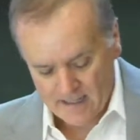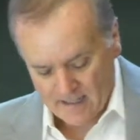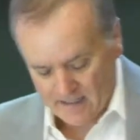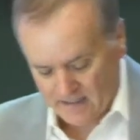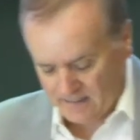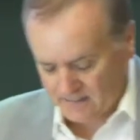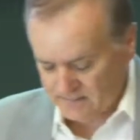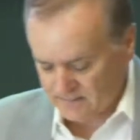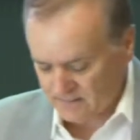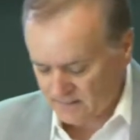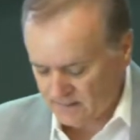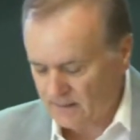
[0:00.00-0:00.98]

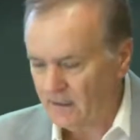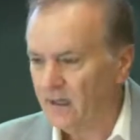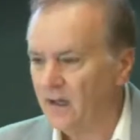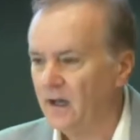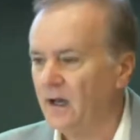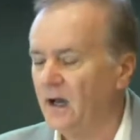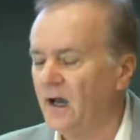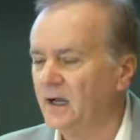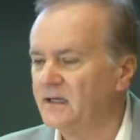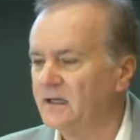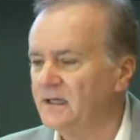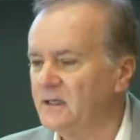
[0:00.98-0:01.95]
And
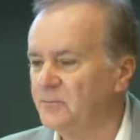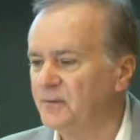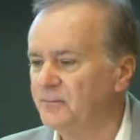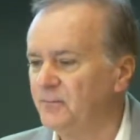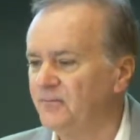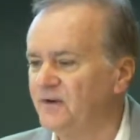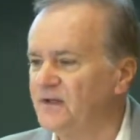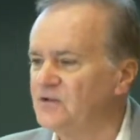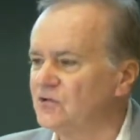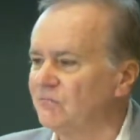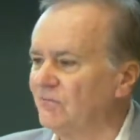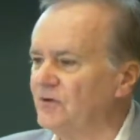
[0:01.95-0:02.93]
a key
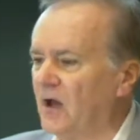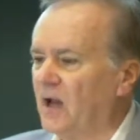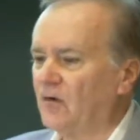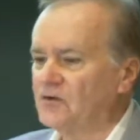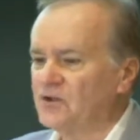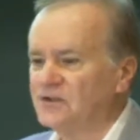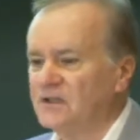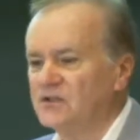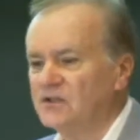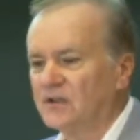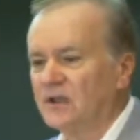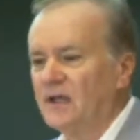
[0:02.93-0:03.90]
feature of dialogic
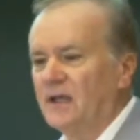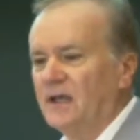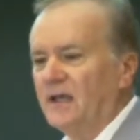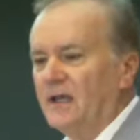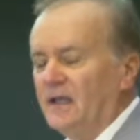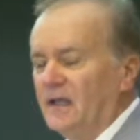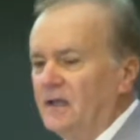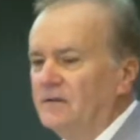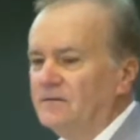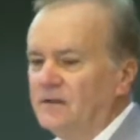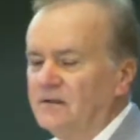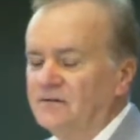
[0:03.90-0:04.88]
teaching
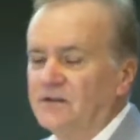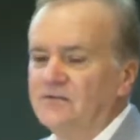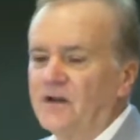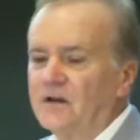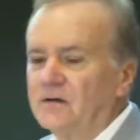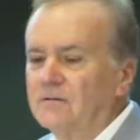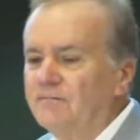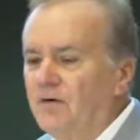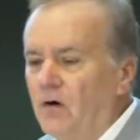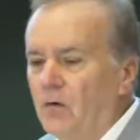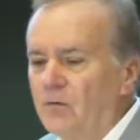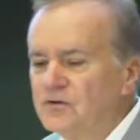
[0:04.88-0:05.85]
is that it
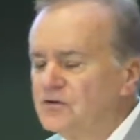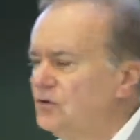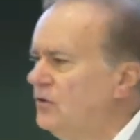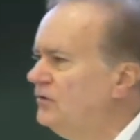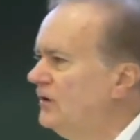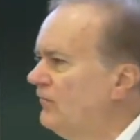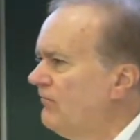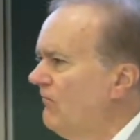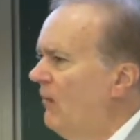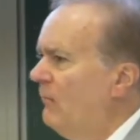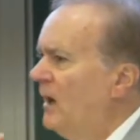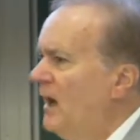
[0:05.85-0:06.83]
involves choosing
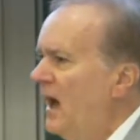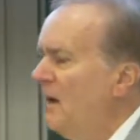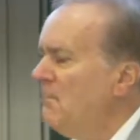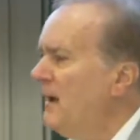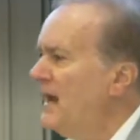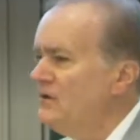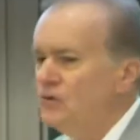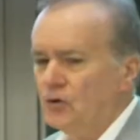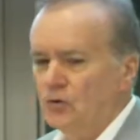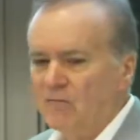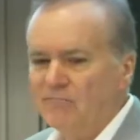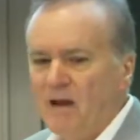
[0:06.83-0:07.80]
from a
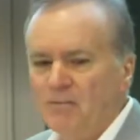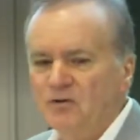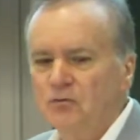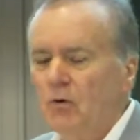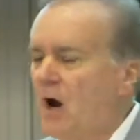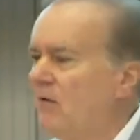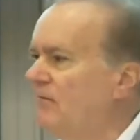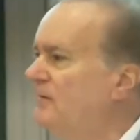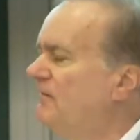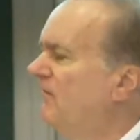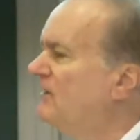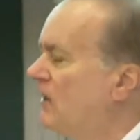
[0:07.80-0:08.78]
menu, a repertoire of
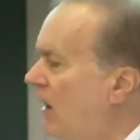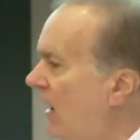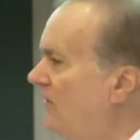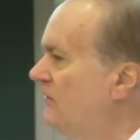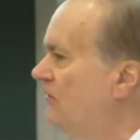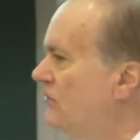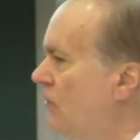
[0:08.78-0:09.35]
different kinds of